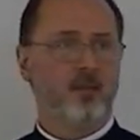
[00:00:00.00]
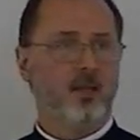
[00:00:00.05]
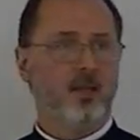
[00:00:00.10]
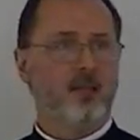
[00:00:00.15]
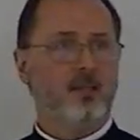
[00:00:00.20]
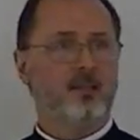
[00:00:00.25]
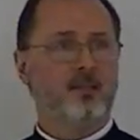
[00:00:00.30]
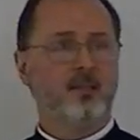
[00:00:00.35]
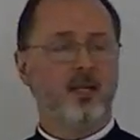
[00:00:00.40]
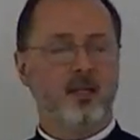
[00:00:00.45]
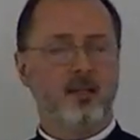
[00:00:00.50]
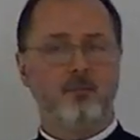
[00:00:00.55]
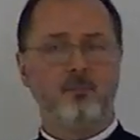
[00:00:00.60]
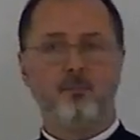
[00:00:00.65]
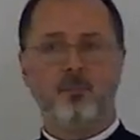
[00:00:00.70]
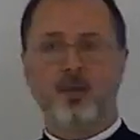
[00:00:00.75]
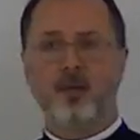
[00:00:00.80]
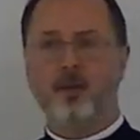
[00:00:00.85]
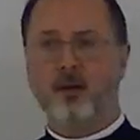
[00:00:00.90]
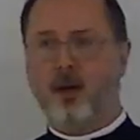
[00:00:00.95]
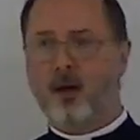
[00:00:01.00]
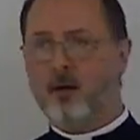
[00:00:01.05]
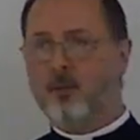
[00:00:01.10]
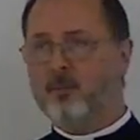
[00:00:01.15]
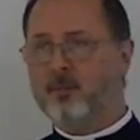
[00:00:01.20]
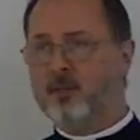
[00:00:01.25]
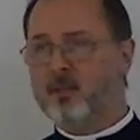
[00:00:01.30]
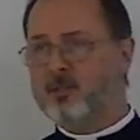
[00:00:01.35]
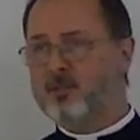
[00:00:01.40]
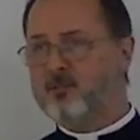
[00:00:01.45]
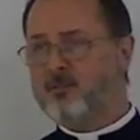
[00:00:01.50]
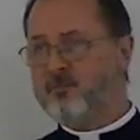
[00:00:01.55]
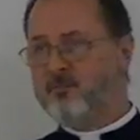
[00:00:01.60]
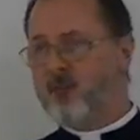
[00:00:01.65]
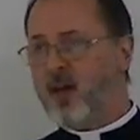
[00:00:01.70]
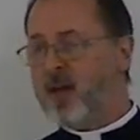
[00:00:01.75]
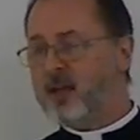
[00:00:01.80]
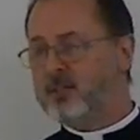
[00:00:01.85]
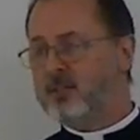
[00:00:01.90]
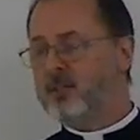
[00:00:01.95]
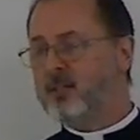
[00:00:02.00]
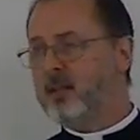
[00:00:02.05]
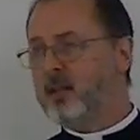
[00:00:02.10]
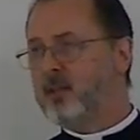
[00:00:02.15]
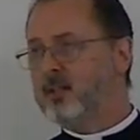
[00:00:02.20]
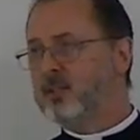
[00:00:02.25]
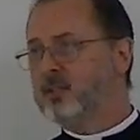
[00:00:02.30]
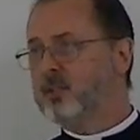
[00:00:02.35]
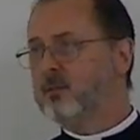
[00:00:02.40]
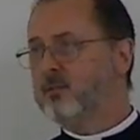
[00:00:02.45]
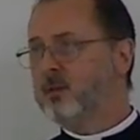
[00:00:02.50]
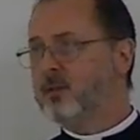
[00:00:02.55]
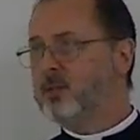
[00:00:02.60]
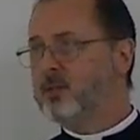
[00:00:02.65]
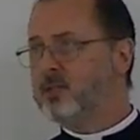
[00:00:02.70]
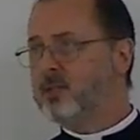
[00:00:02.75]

It didn't become this fascination with